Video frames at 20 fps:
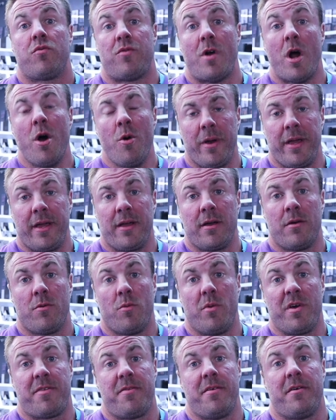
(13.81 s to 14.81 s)
rowing
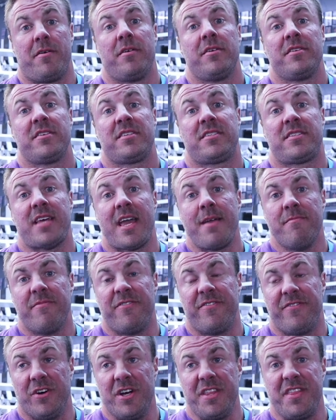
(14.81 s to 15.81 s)
with the
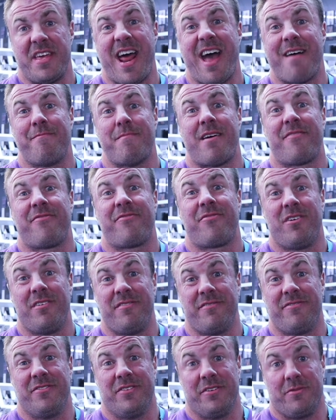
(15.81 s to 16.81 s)
same foot that I have my
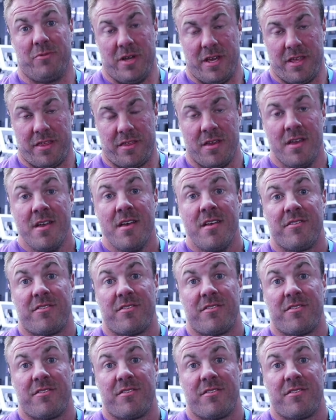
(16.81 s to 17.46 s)
front foot with.